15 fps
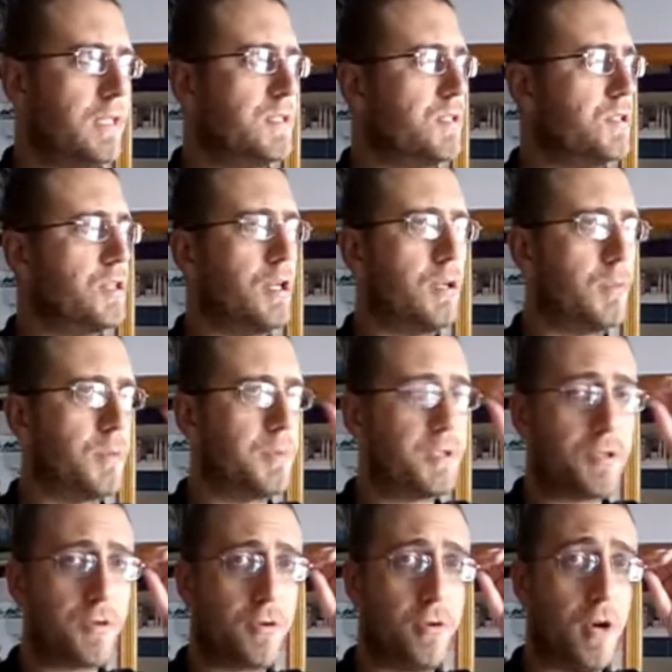and gentlemen, Mr.
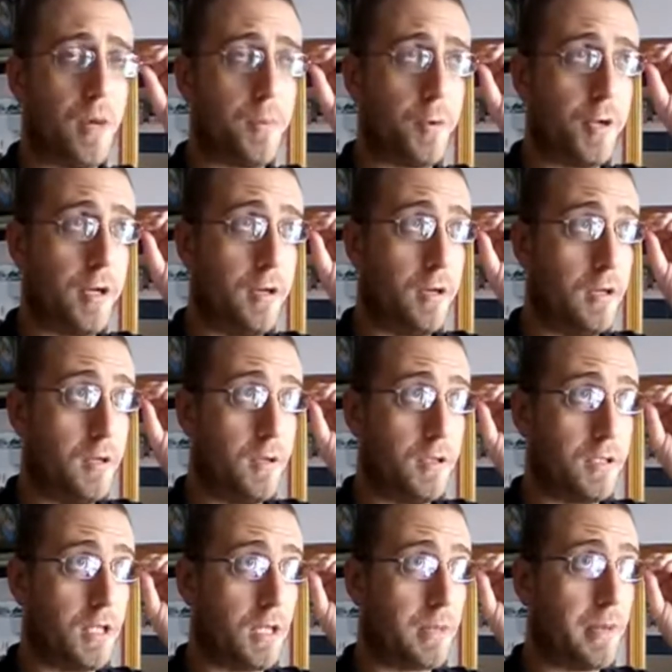Cropper here. I want to
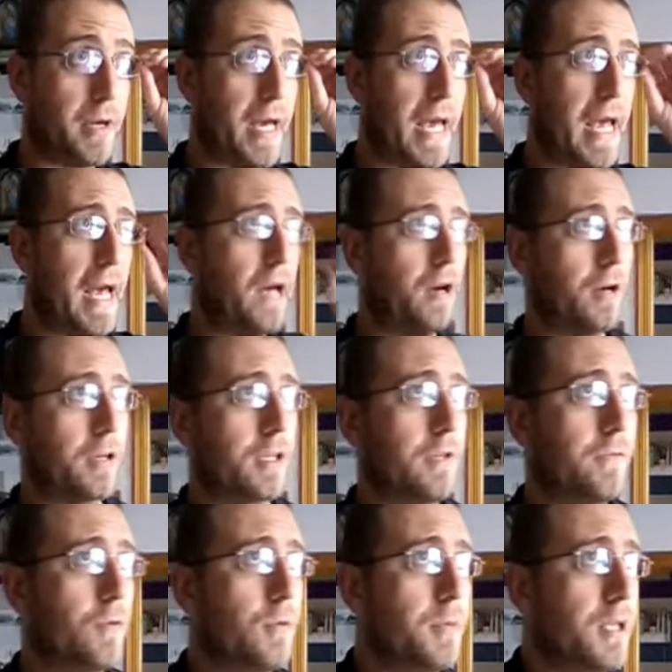talk about anarchy
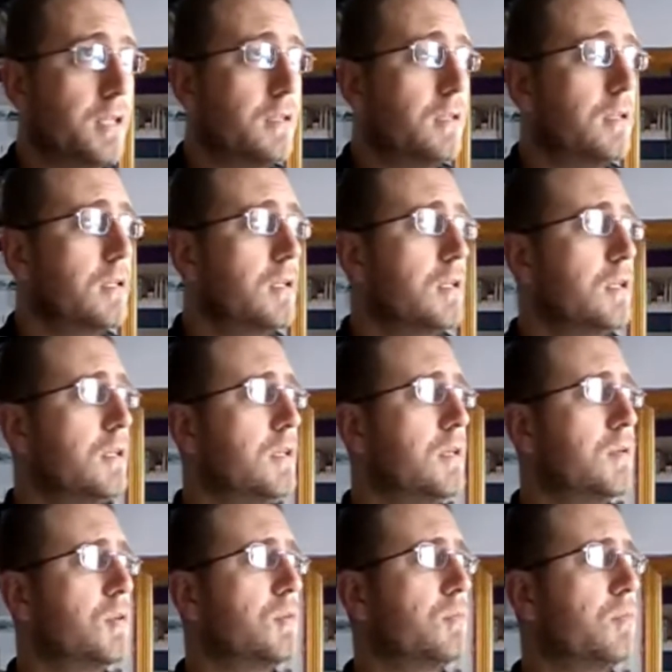for a minute.
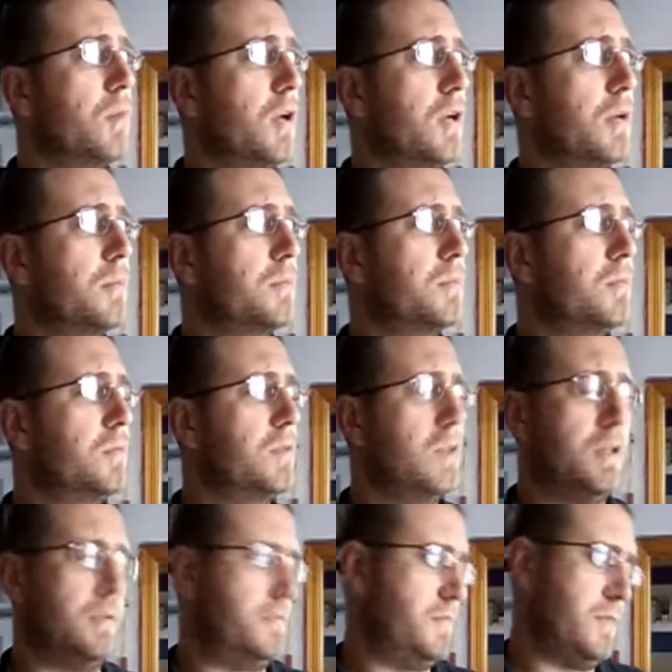
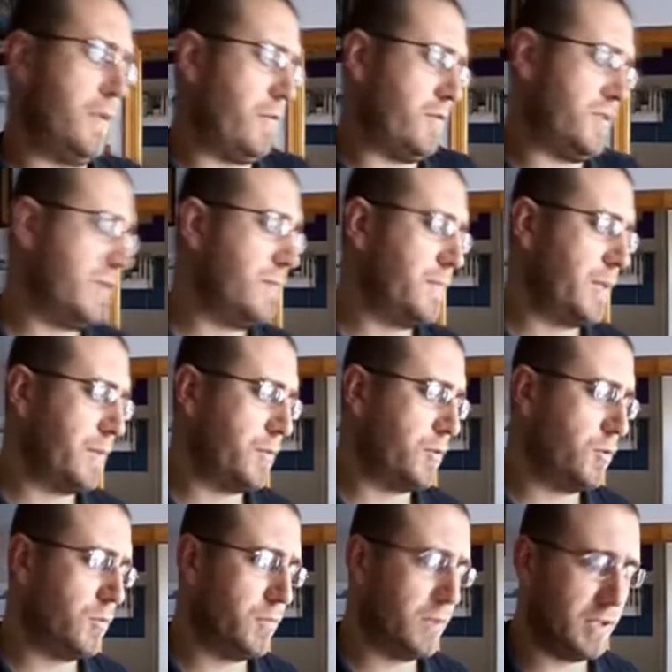There are some people who
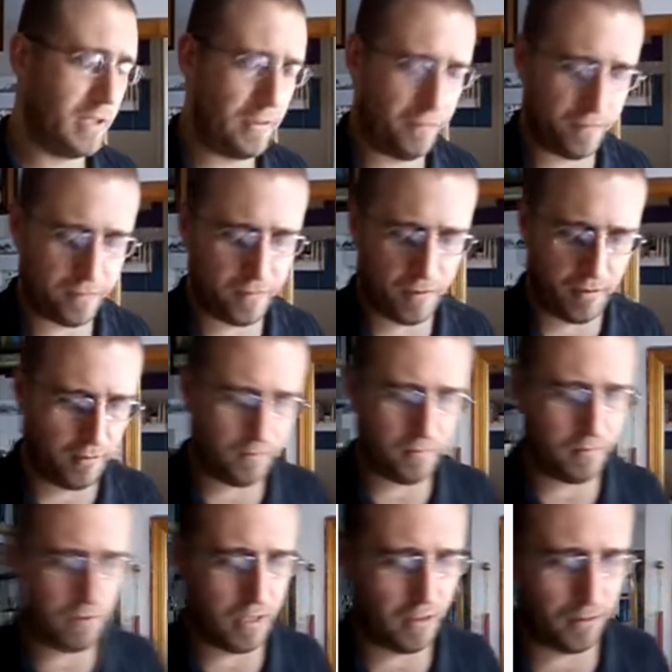believe in
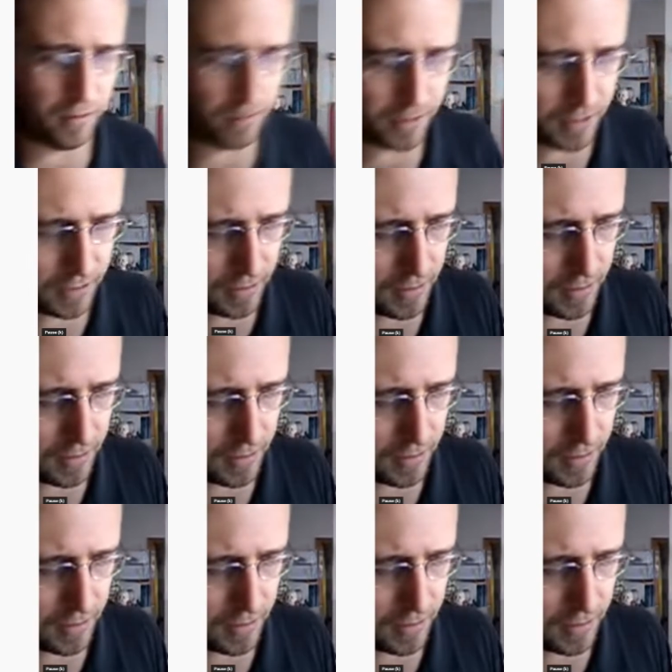anarchy.